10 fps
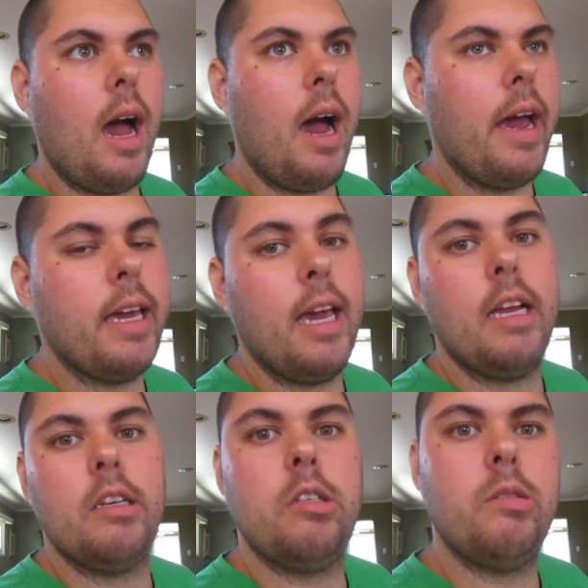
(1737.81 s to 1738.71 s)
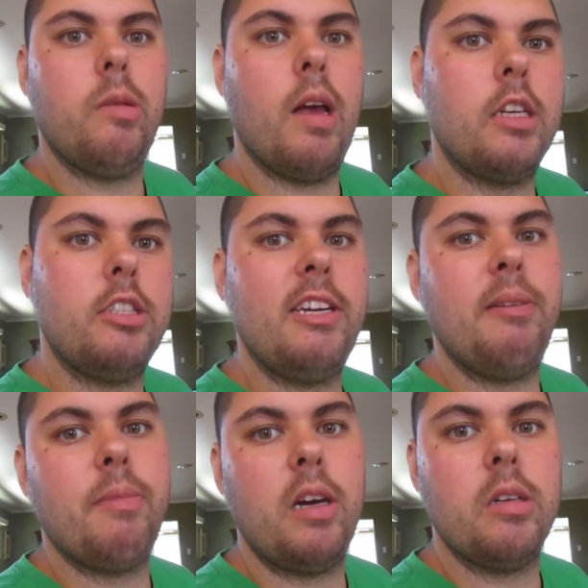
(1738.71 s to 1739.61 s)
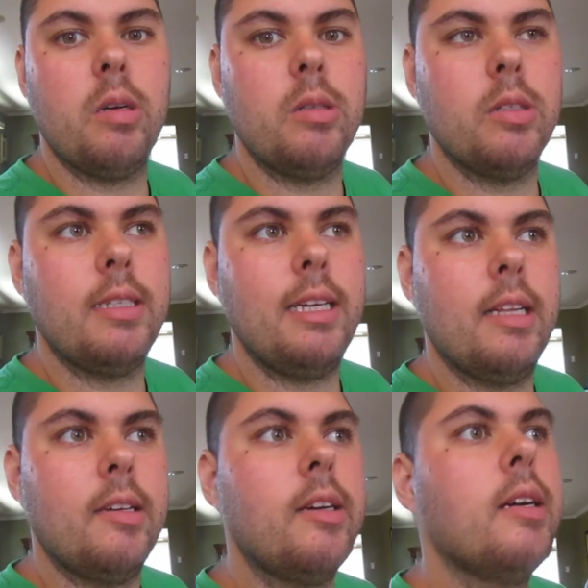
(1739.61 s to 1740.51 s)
I can't achieve my goals either.